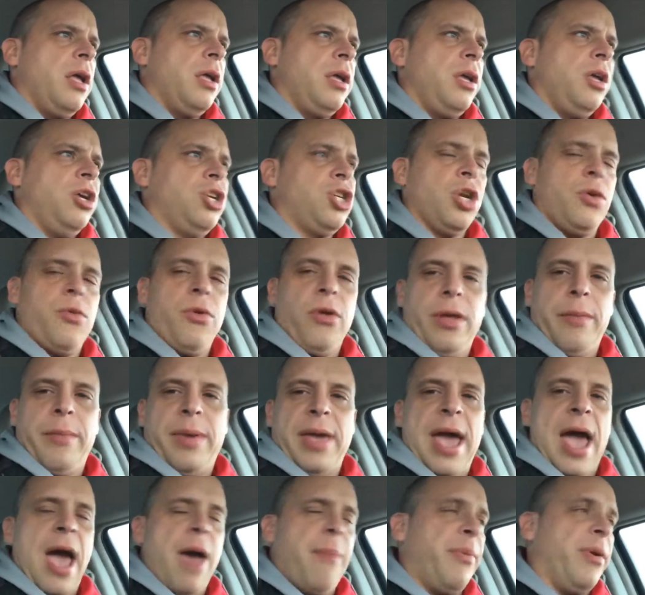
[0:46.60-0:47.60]
you should really be
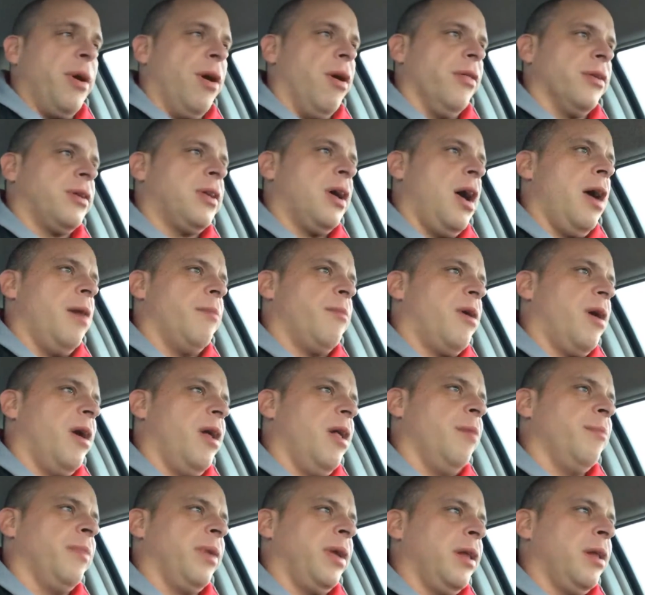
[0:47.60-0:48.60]
happy all the time, right?
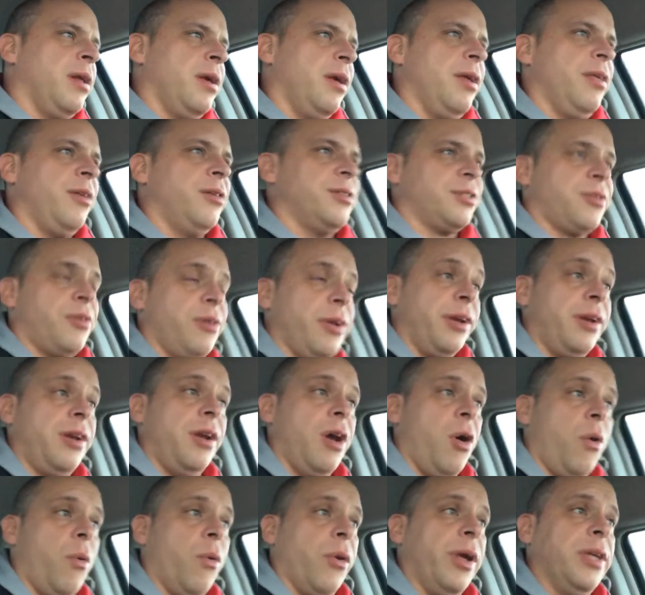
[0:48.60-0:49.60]
I mean, there's really
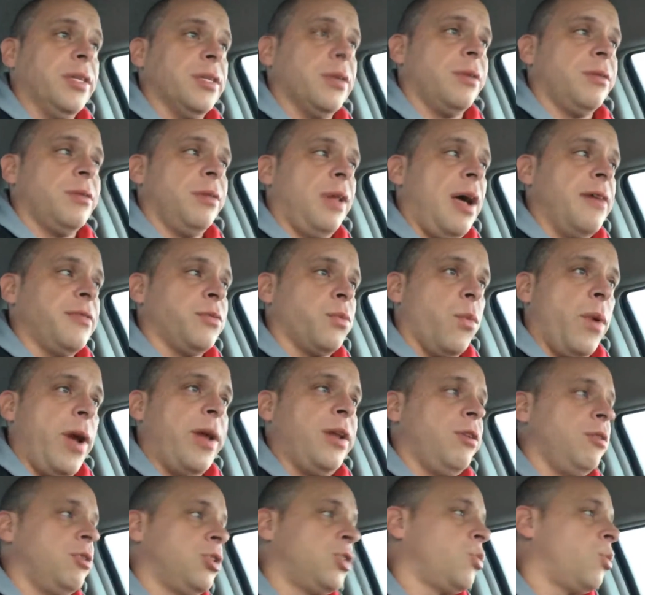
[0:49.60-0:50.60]
no reason. Life's way
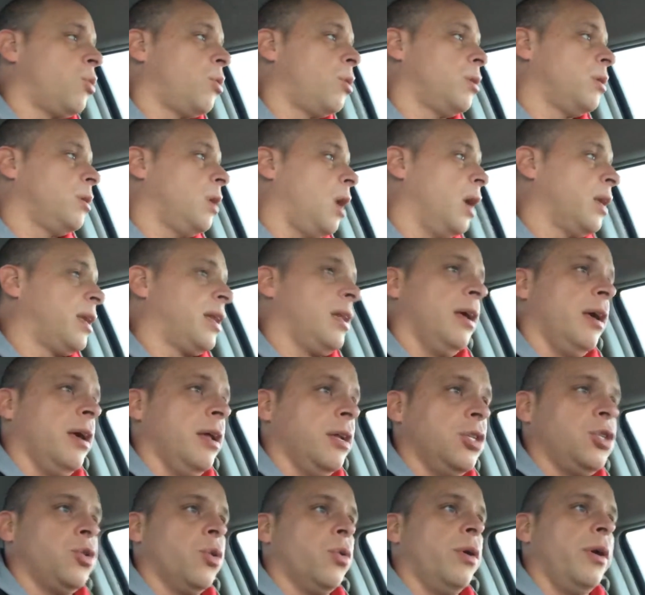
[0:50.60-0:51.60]
too short not to
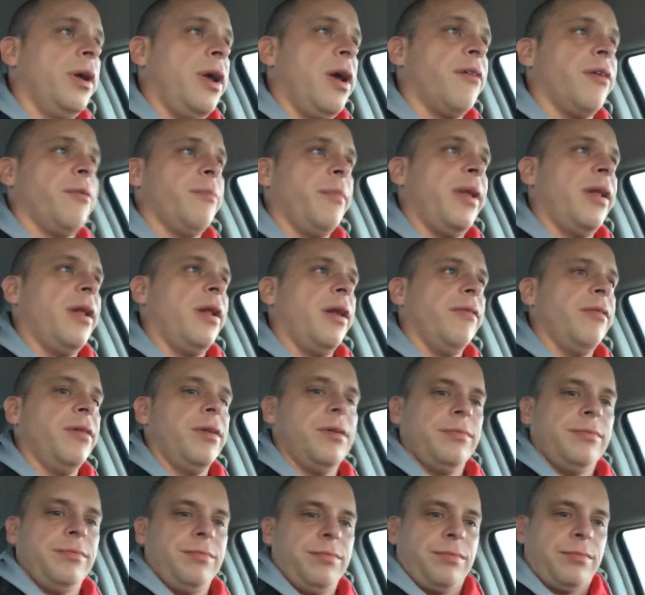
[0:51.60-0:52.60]
enjoy every minute of
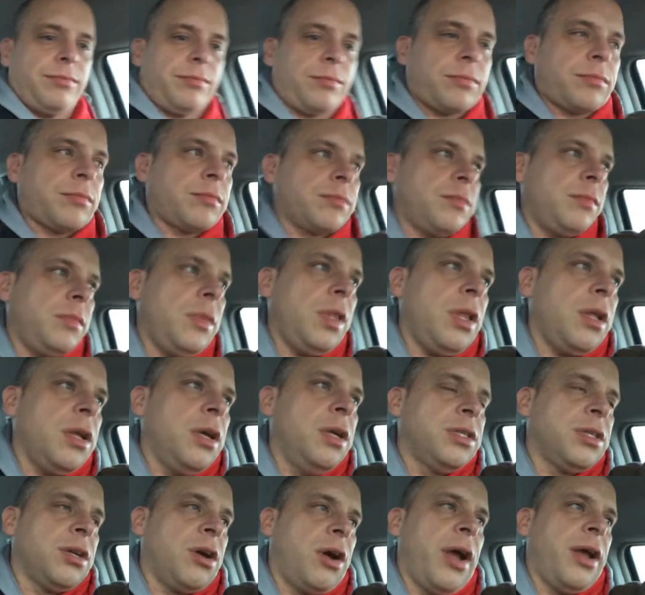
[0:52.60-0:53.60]

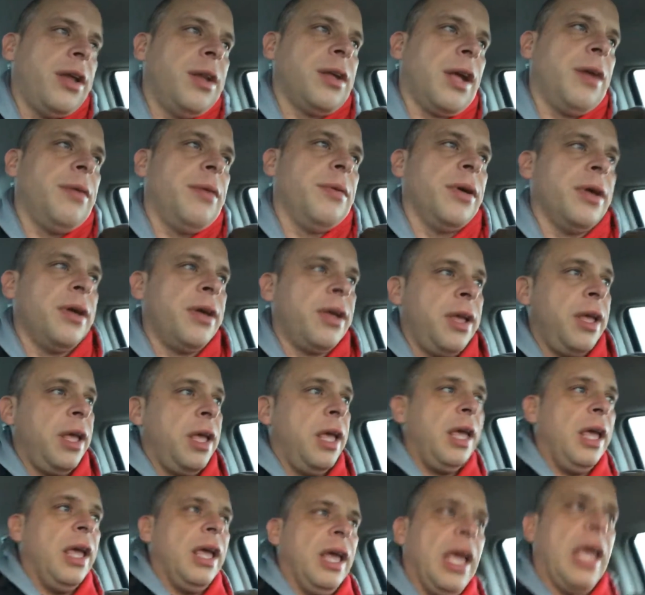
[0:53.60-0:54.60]
it. Sorry, I got the
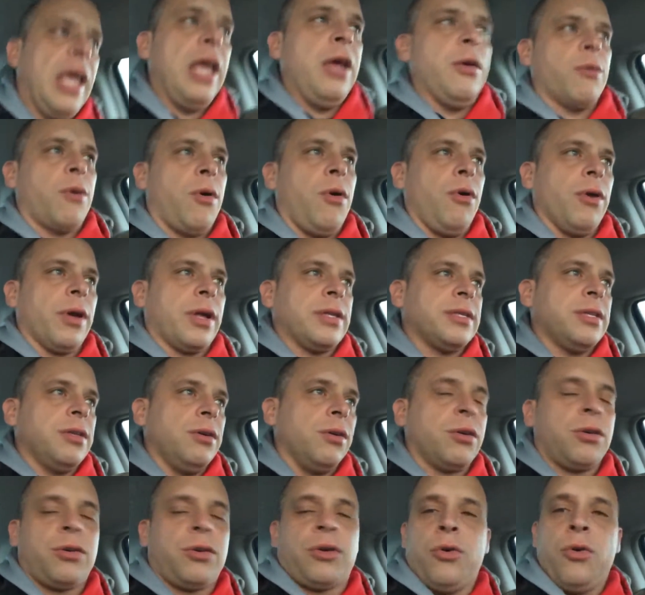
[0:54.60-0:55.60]
heat rolling because it's a
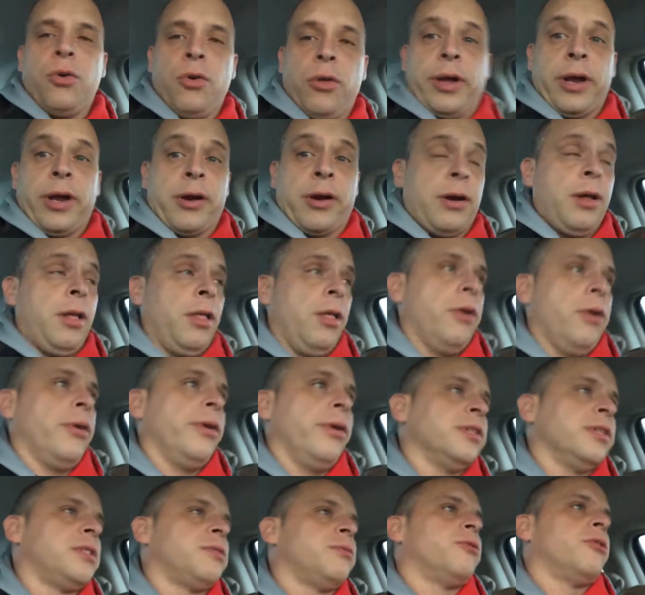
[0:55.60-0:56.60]
little cool here in Illinois
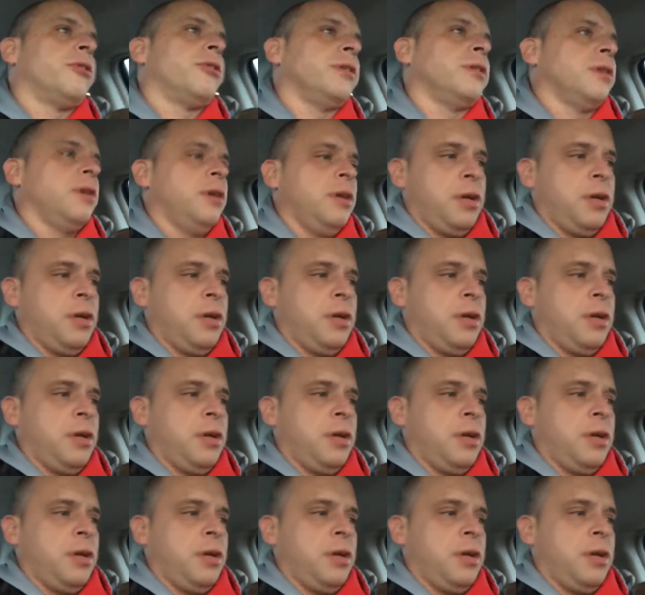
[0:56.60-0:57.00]
this morning.